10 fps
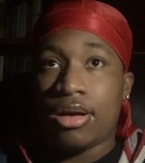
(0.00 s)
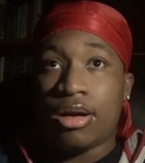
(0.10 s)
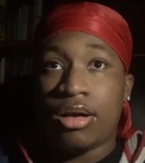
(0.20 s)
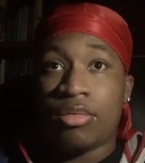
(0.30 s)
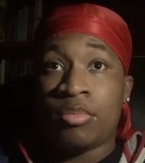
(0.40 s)

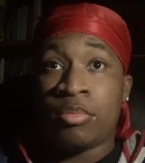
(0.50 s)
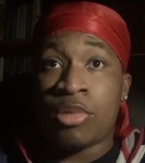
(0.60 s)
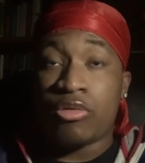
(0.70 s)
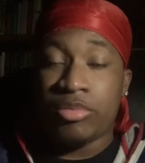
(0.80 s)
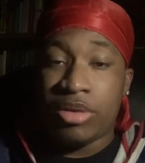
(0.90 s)
But
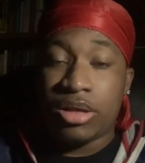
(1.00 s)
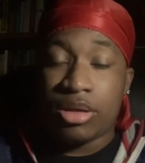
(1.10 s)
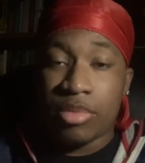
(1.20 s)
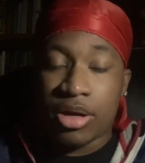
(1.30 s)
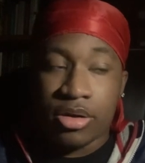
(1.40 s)
we beat the
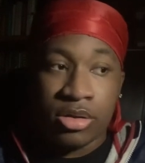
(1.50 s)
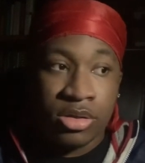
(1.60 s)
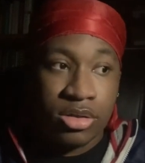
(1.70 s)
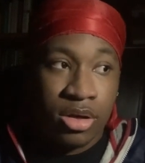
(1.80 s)
Bears.